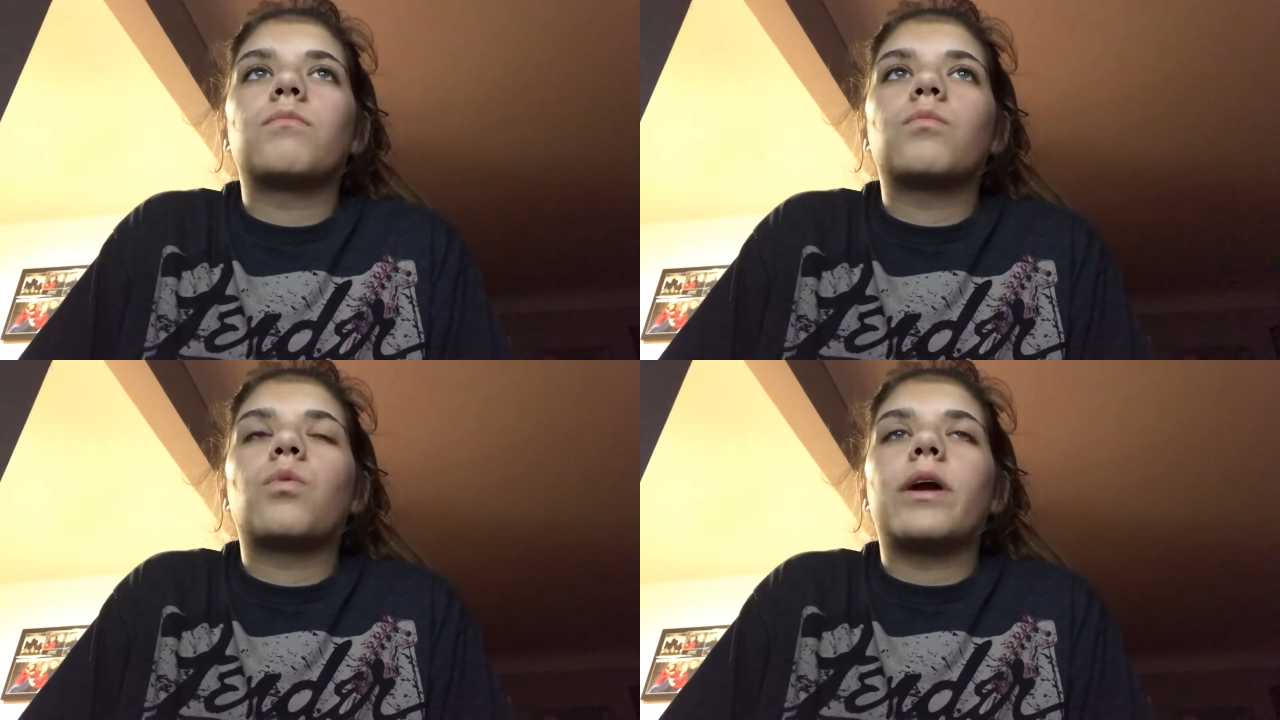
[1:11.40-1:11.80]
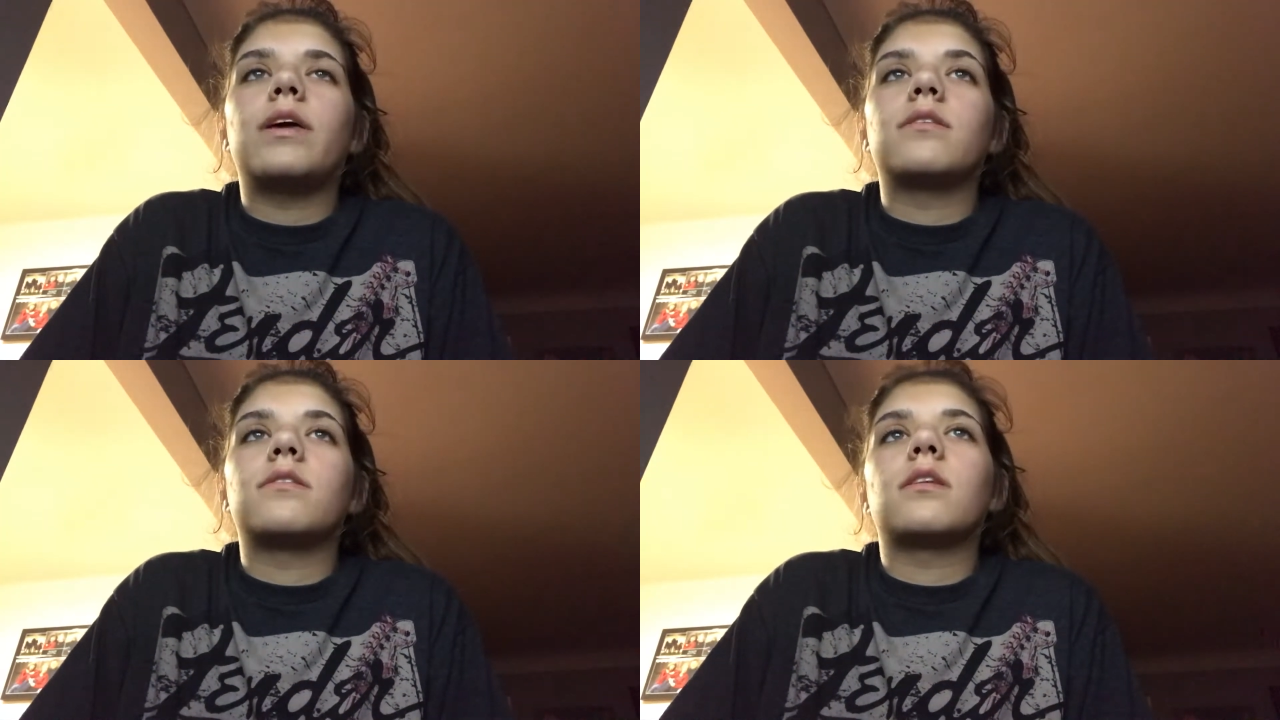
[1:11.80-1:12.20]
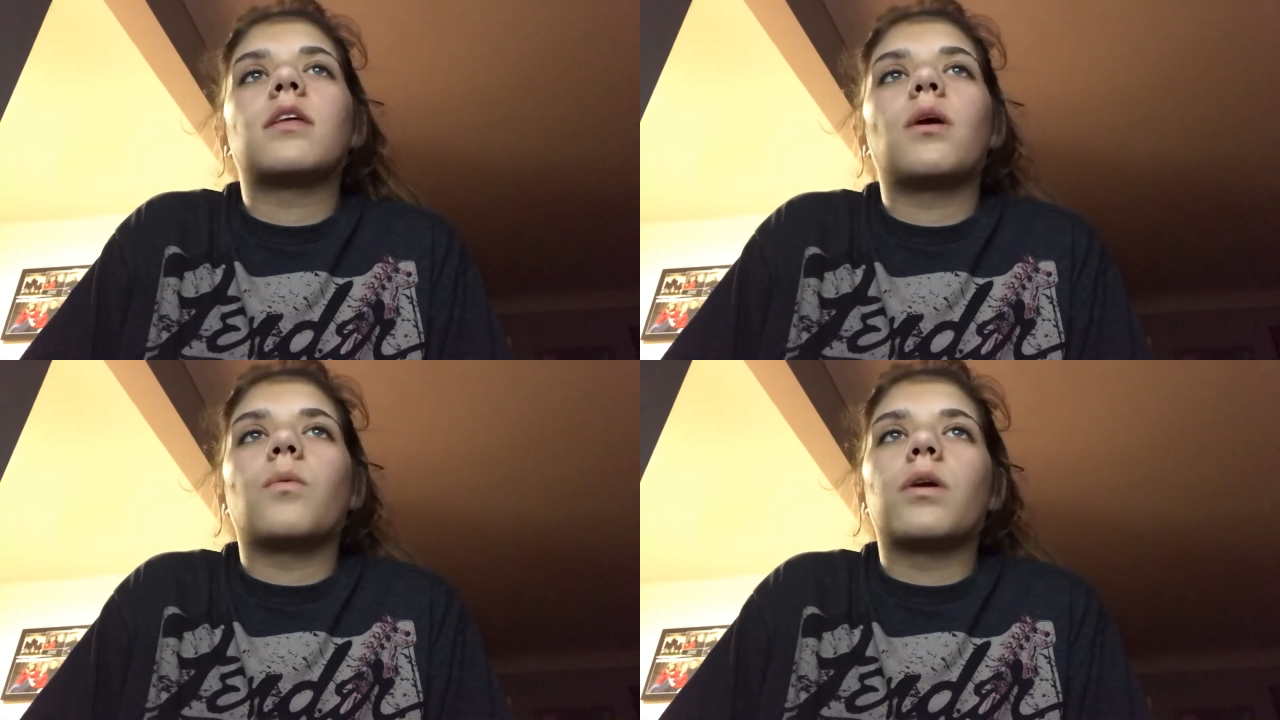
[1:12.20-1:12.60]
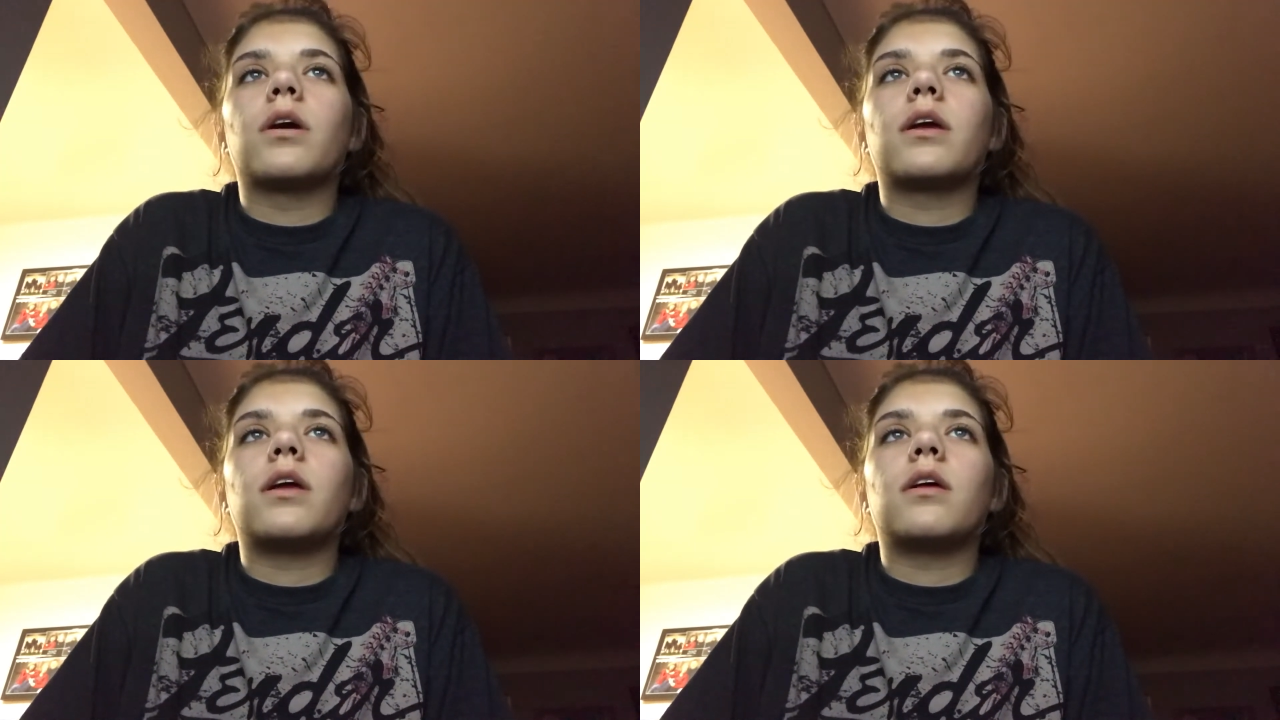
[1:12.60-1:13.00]
ways that they
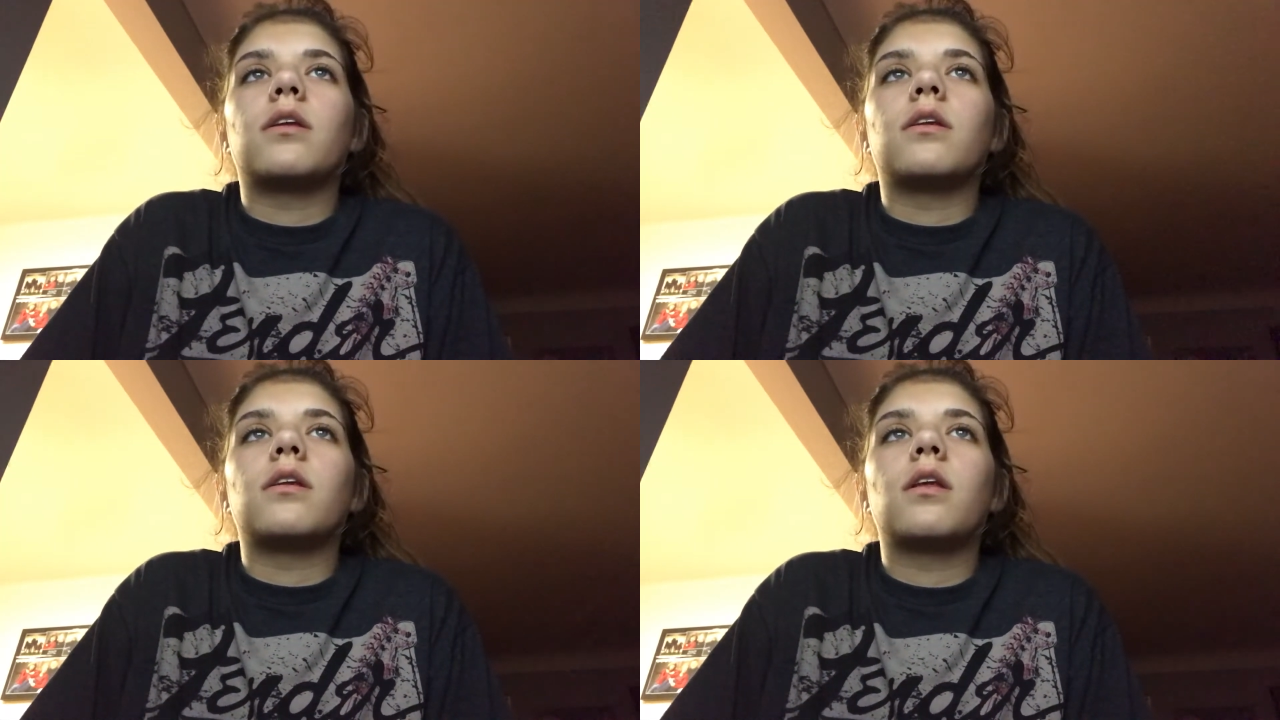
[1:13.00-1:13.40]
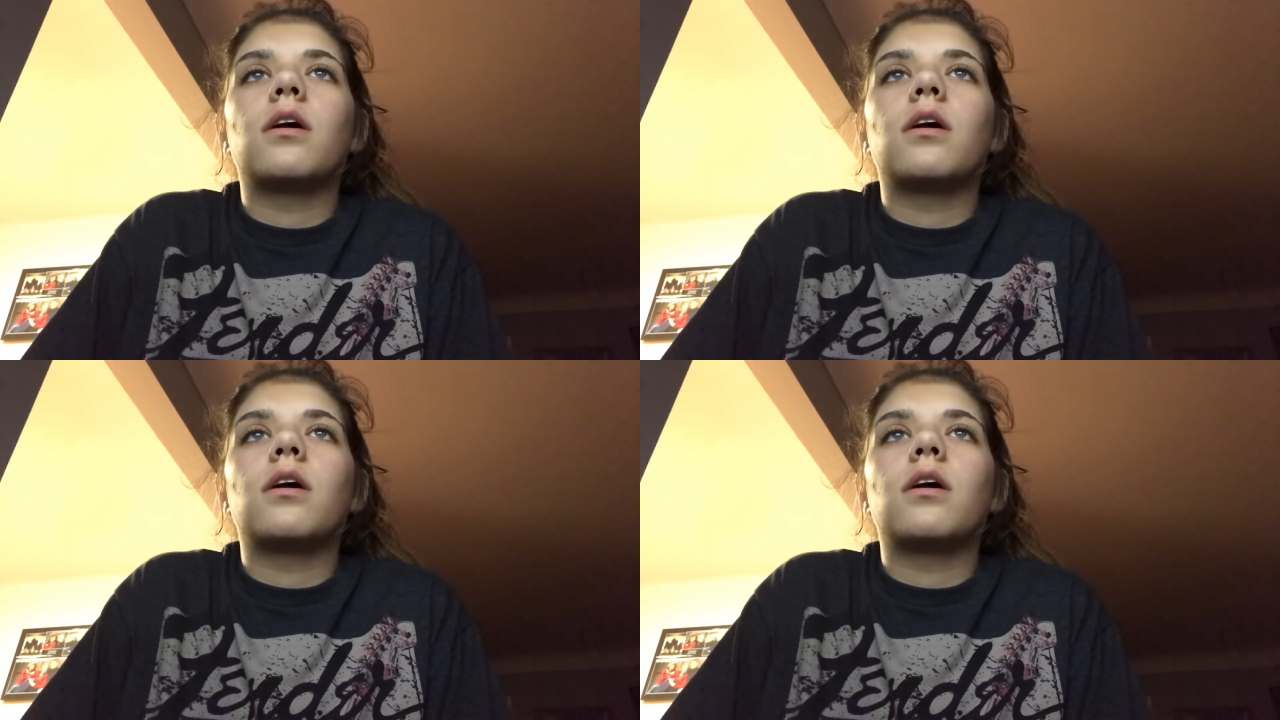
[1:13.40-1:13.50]
work in